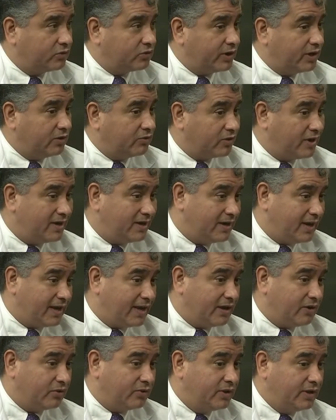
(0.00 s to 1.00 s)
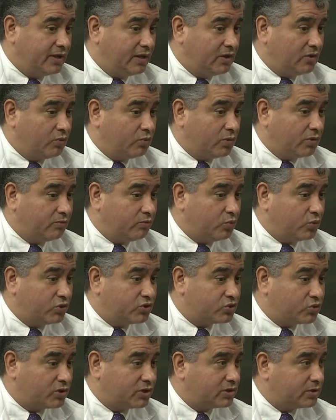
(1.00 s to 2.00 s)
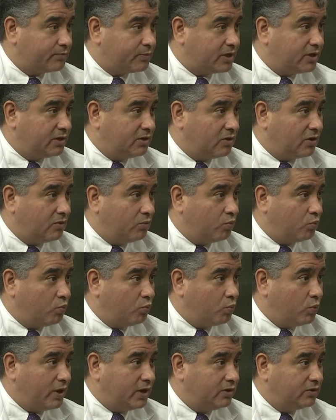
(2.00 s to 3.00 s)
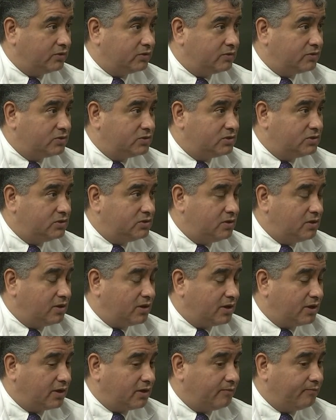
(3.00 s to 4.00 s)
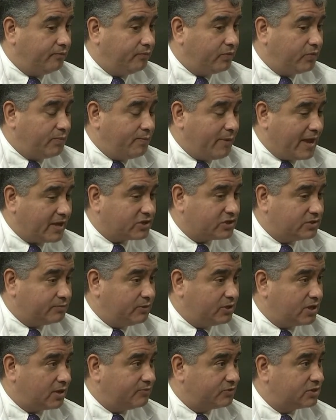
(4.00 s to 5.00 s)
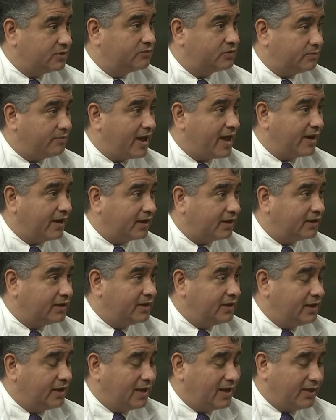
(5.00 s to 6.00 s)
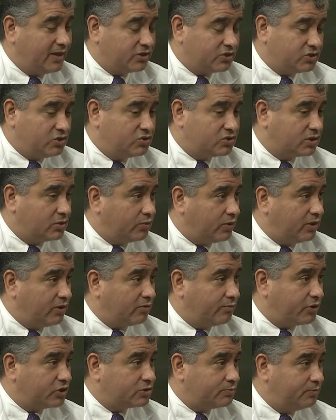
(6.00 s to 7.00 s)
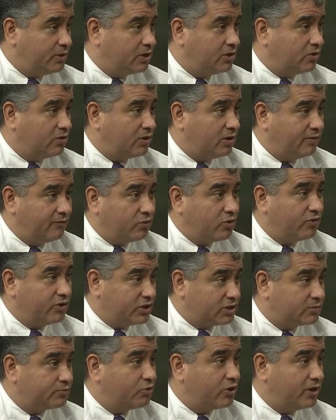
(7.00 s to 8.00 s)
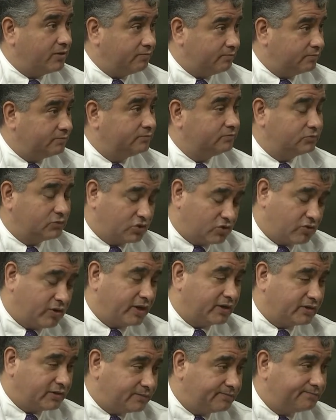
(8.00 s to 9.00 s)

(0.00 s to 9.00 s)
rate. Right now, we're, we're sort of dependent on when um, masses become symptomatic. Sure. That's usually when they're much bigger and have already almost spread. too late, right? Correct.